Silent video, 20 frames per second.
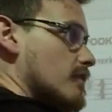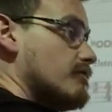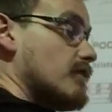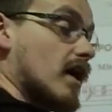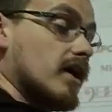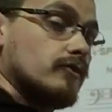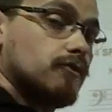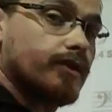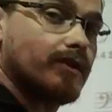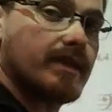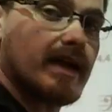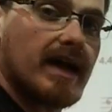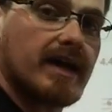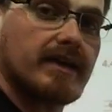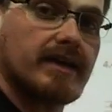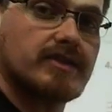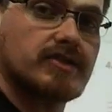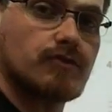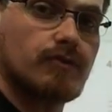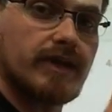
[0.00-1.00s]
Following
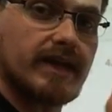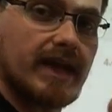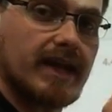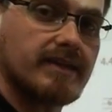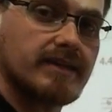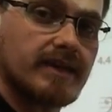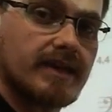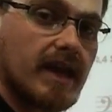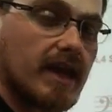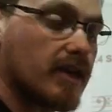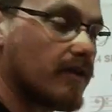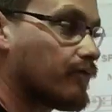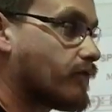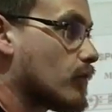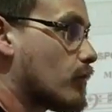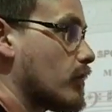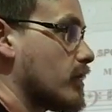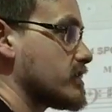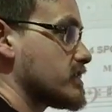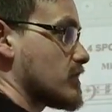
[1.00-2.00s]
that, it's already indicated
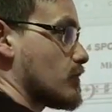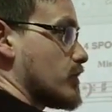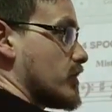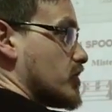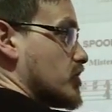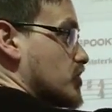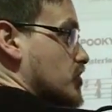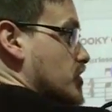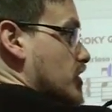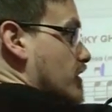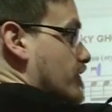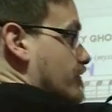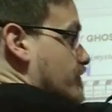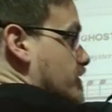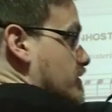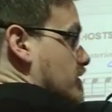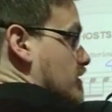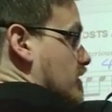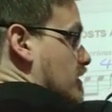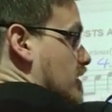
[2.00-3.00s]
for us that we
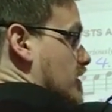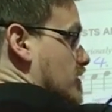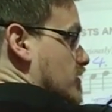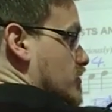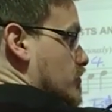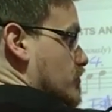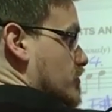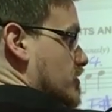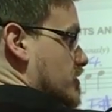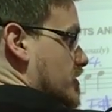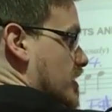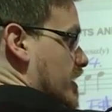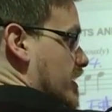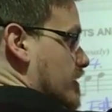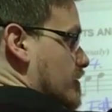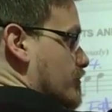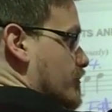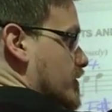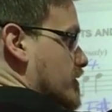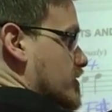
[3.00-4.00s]
shift to
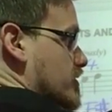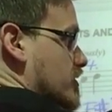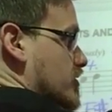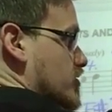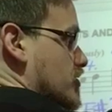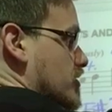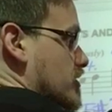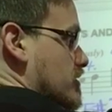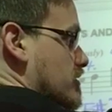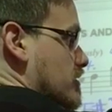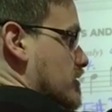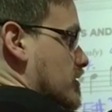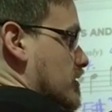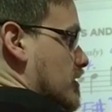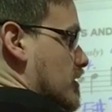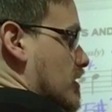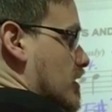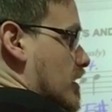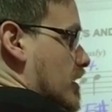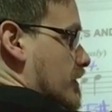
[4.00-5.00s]
second position,
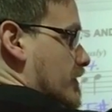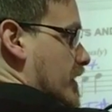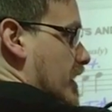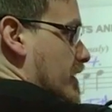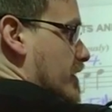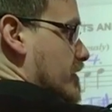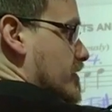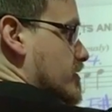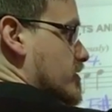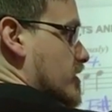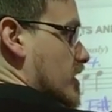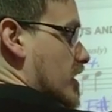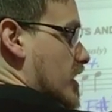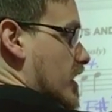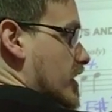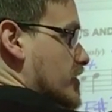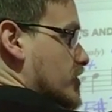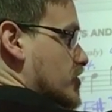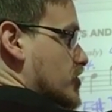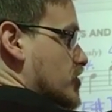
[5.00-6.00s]
and that is
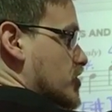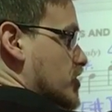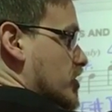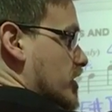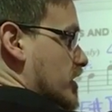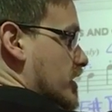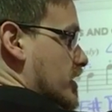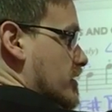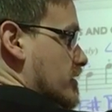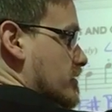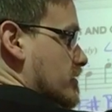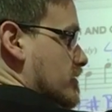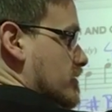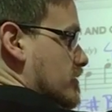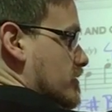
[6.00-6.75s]
a G,